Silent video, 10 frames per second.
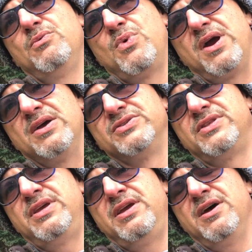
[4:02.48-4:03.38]
Whereas
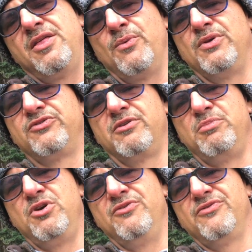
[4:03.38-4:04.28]
the other ones
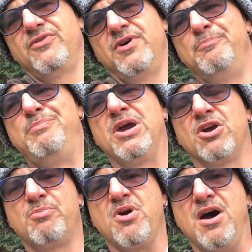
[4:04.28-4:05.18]
could move a
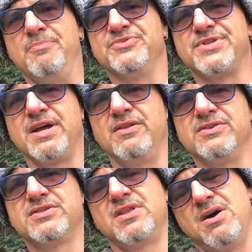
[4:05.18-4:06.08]
bigger prop slightly
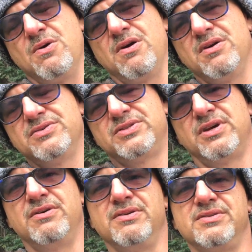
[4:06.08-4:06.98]
slower.
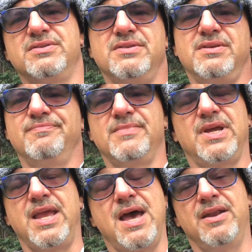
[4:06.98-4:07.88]
So it's
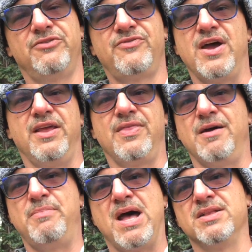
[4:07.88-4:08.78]
finding
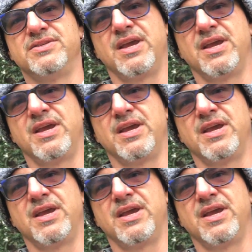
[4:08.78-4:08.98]
that balance.